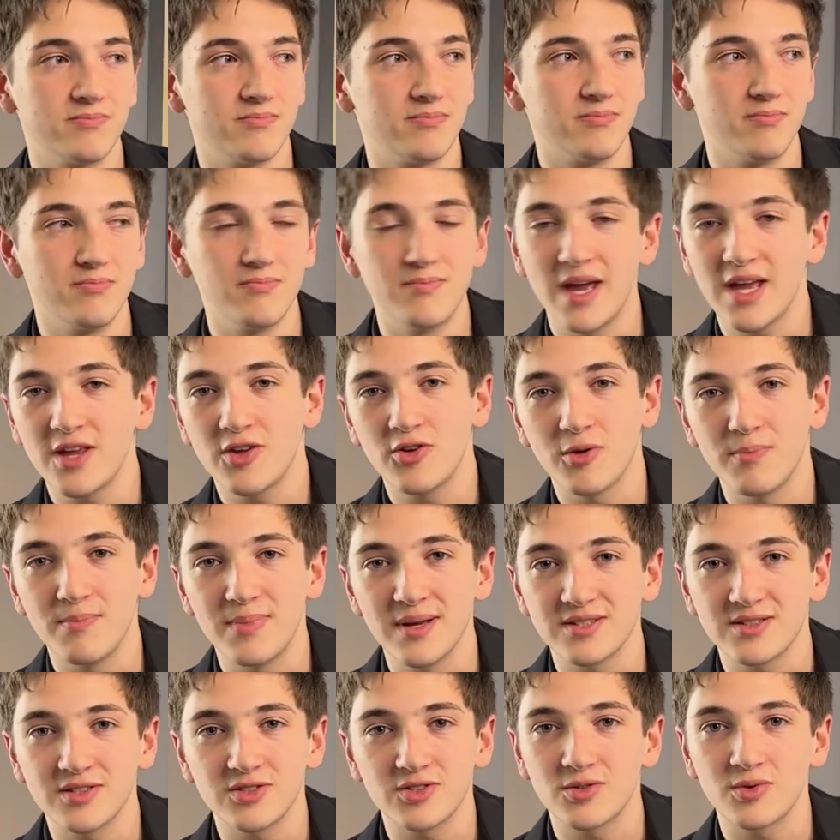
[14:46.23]
make your
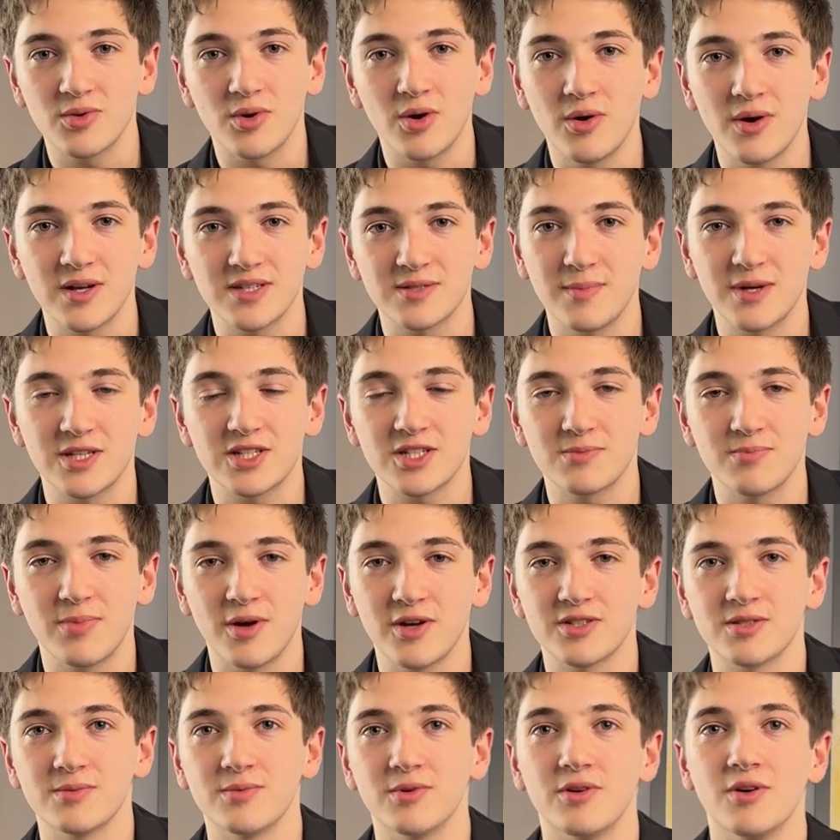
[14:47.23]
business grow as much as
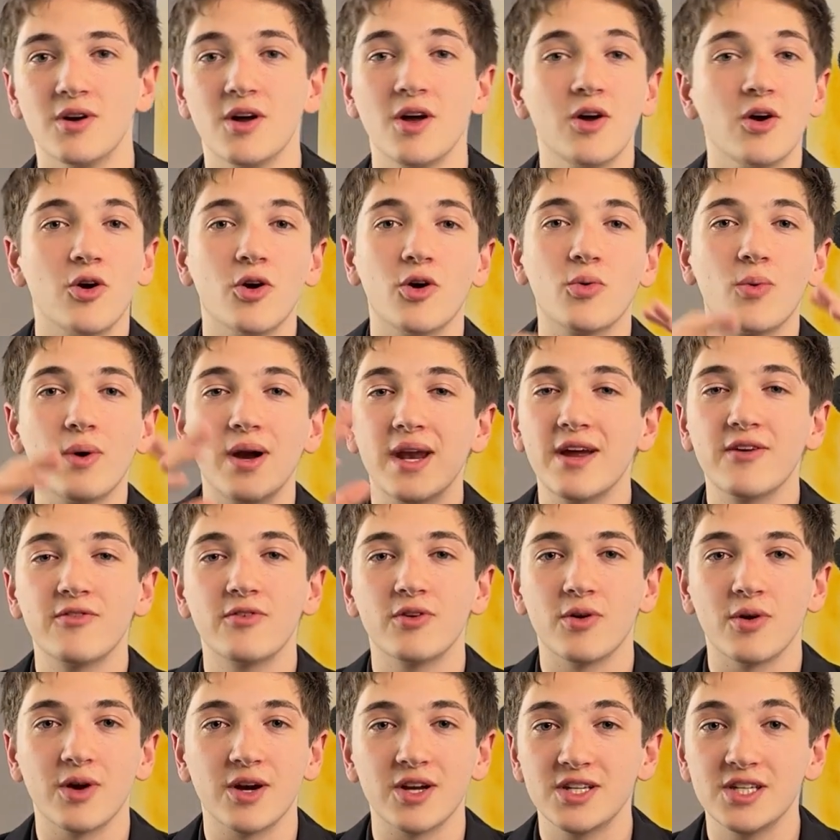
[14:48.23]
possible, or whatever,
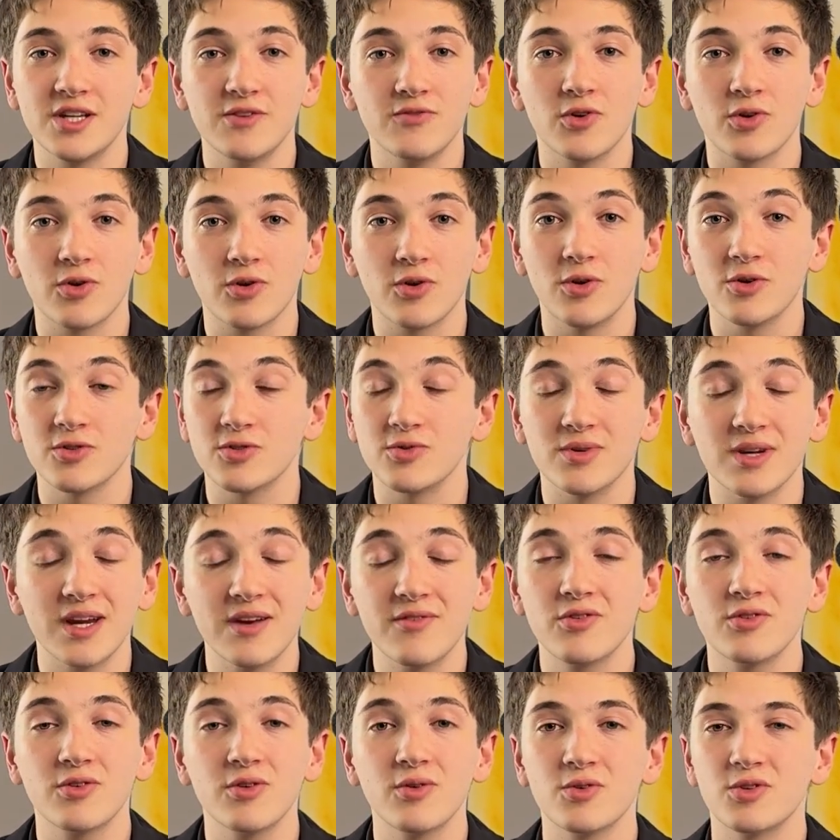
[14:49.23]
or achieve your goals. You
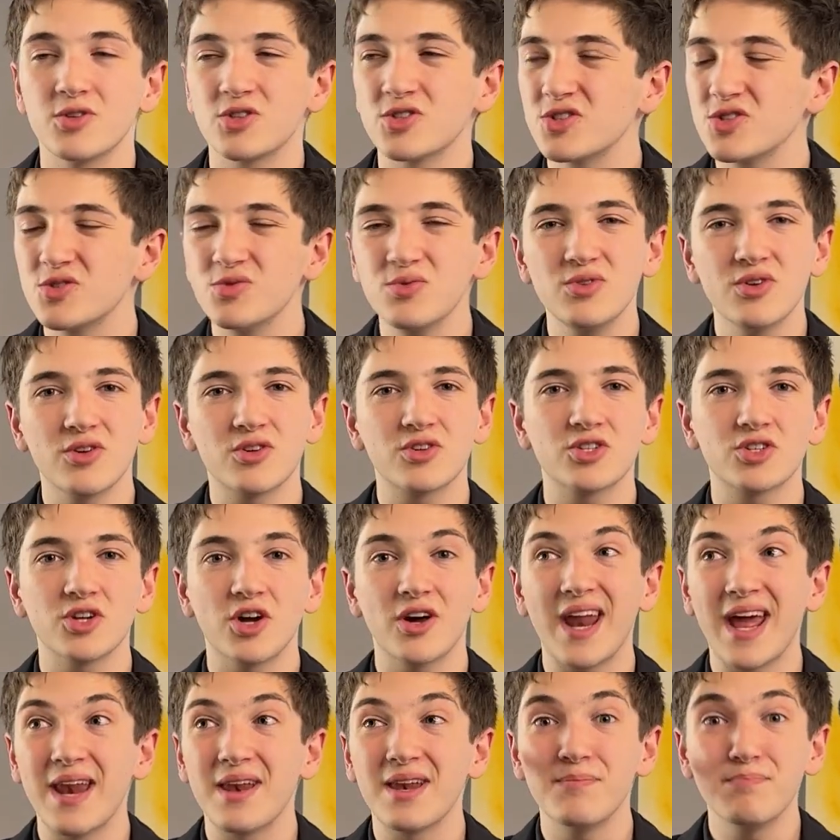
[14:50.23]
never know. Just shoot your
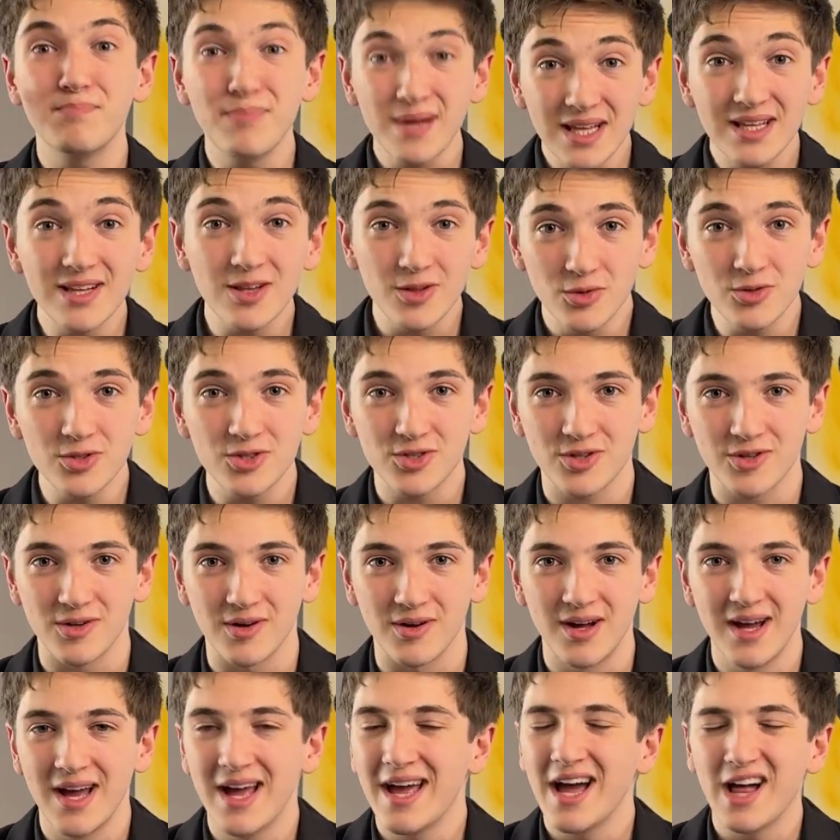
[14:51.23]
shot and be delusional.
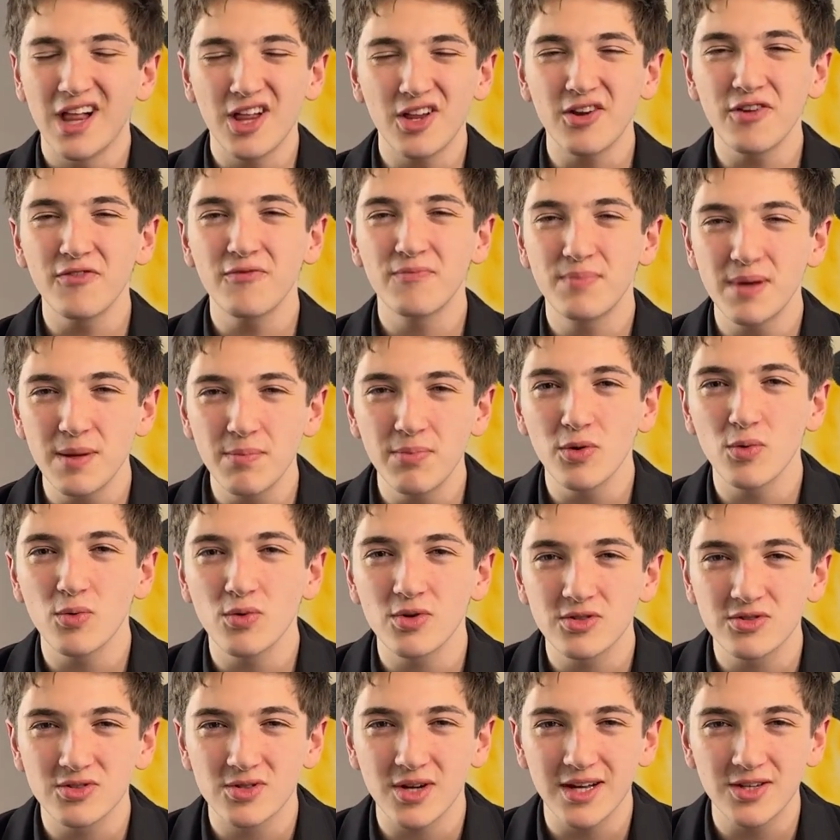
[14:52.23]
A lot of people
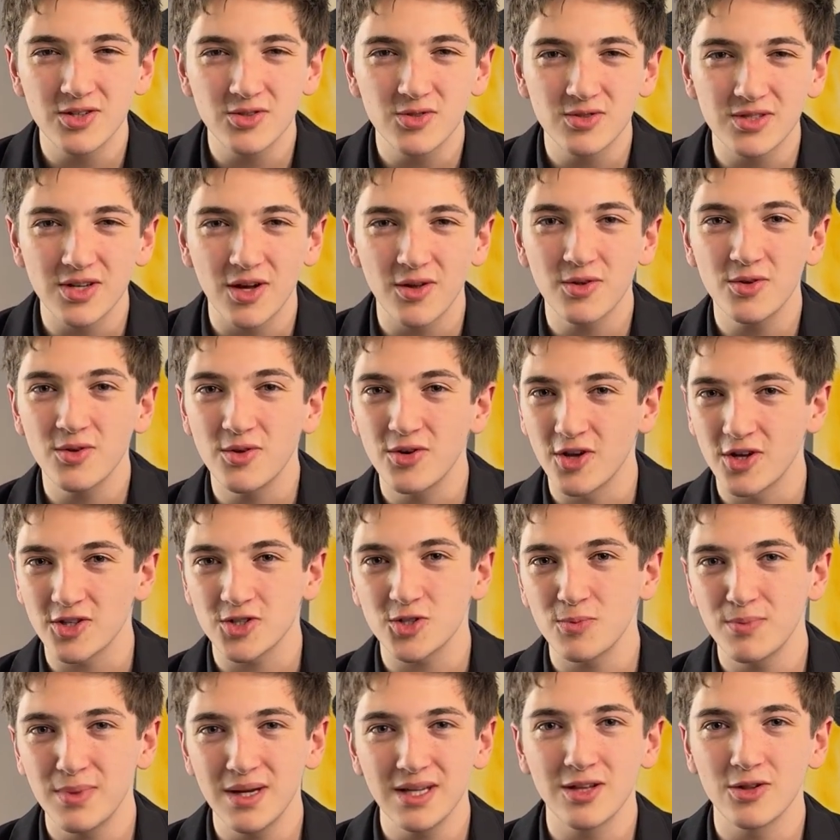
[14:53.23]
will try to tell you not
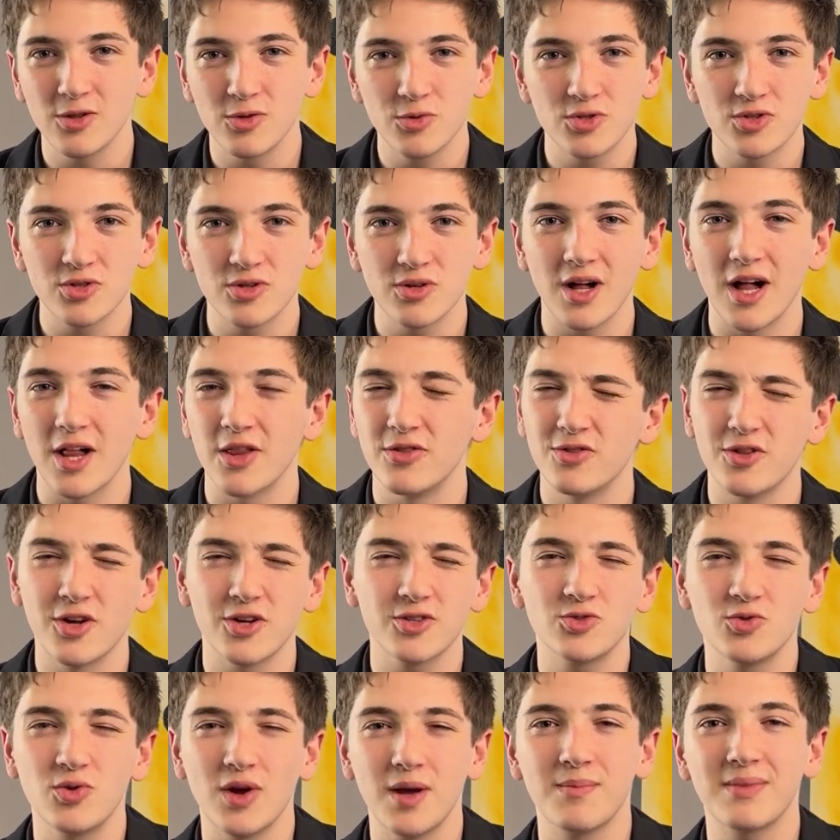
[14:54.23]
to be delusional and not
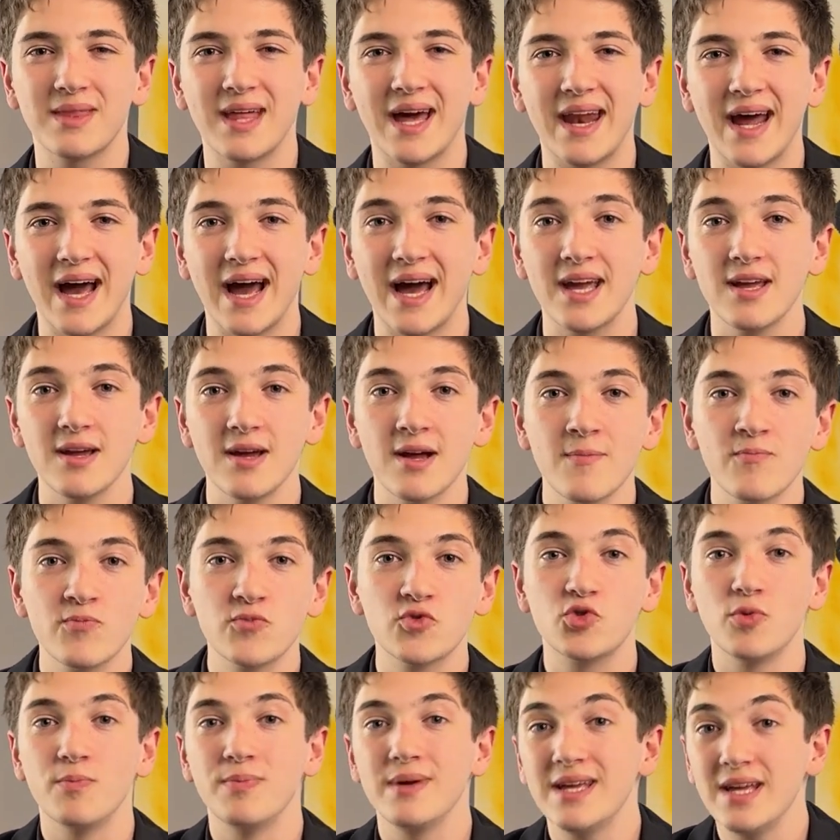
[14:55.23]
to aim that high,
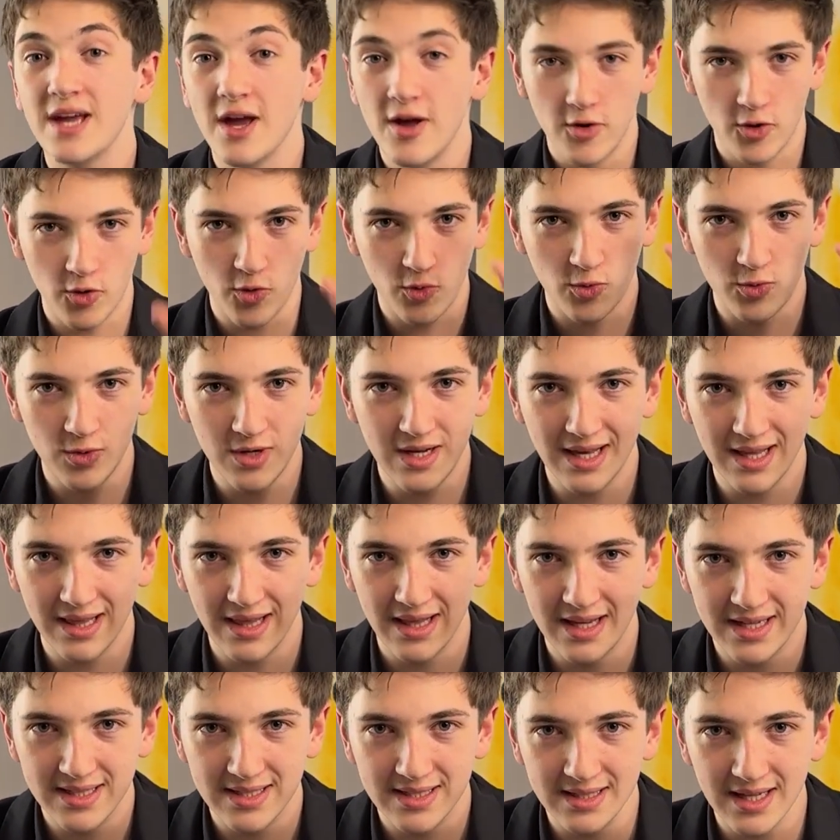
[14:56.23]
to be
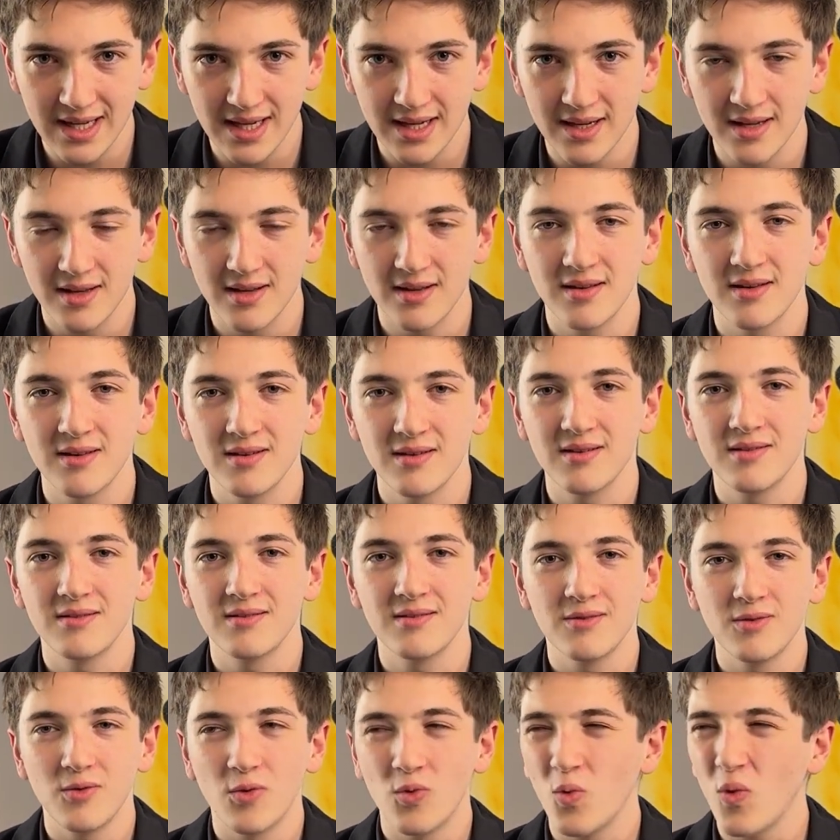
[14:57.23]
realistic.
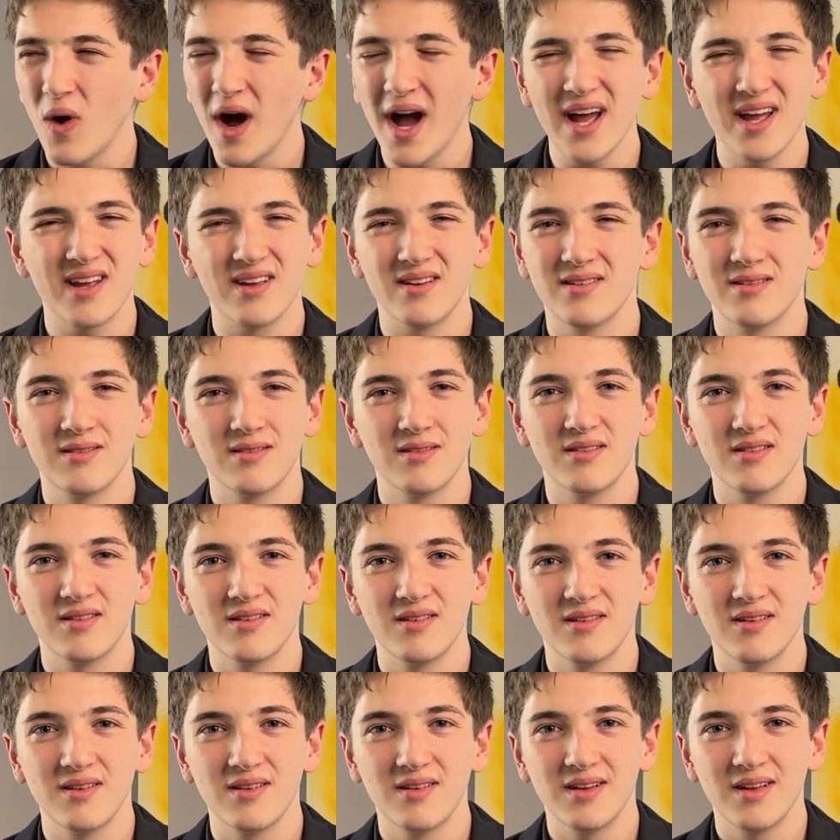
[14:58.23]
Why?
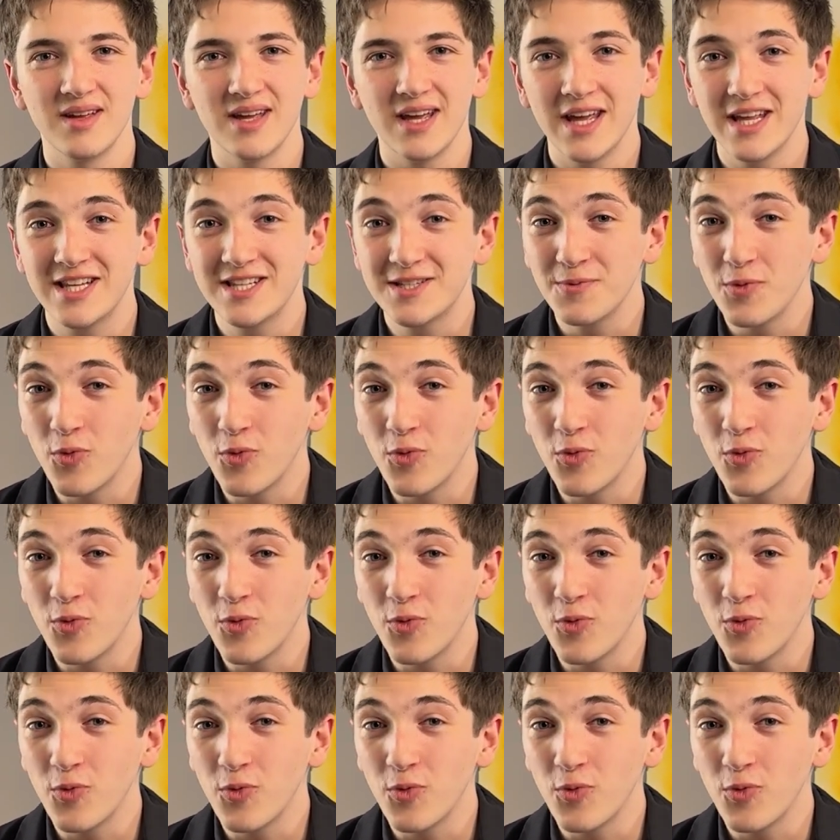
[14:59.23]
It's